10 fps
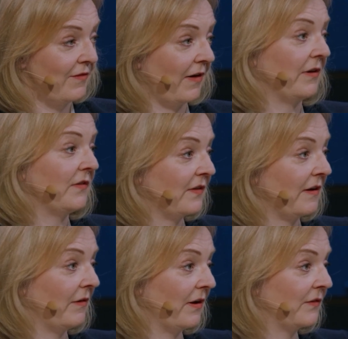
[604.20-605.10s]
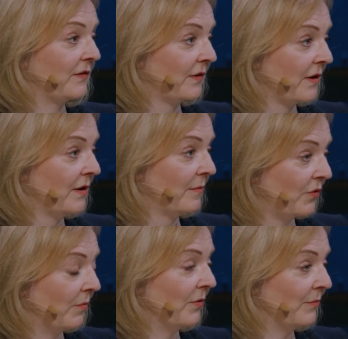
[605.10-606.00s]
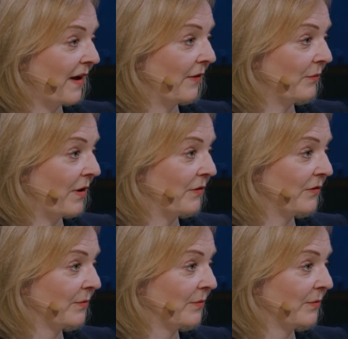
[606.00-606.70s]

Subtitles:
very serious problem down the road.